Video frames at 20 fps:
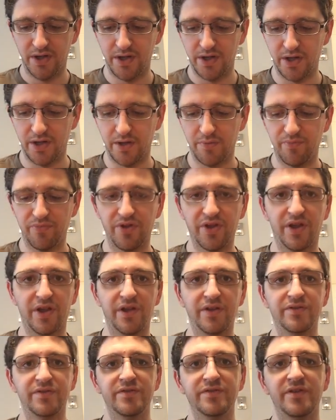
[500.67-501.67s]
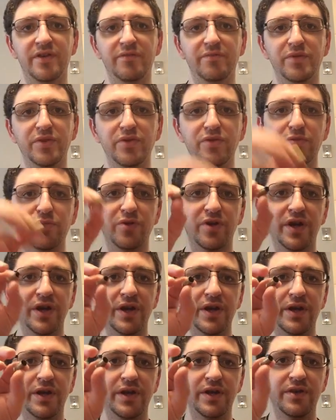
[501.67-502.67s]
The cases have been
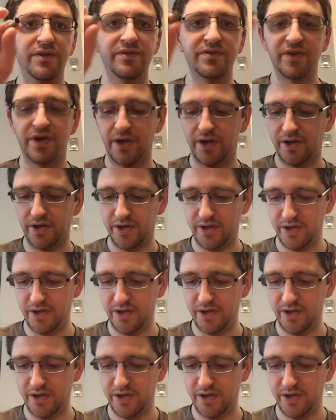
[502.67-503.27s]
lubricated inside